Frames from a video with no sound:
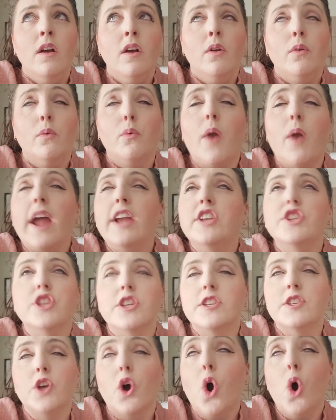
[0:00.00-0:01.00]

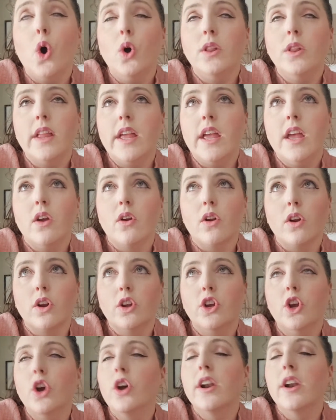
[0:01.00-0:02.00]
righteous, holy, or
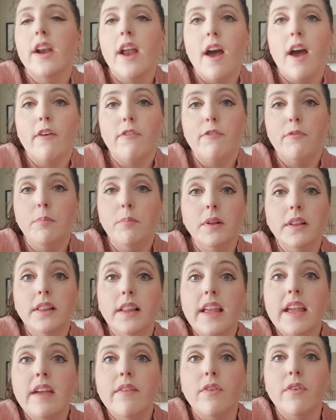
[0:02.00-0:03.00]
good enough
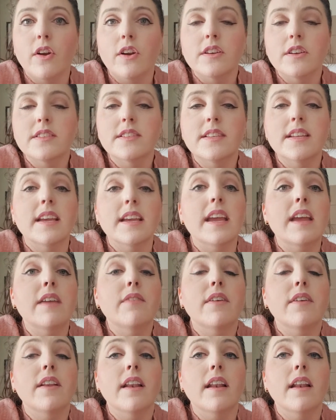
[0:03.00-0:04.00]
believers to
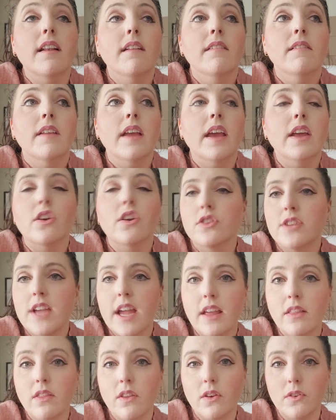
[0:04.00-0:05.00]
even
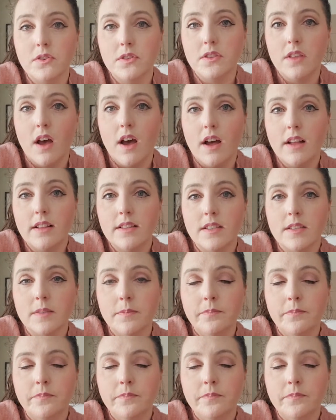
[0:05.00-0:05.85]
entertain those thoughts?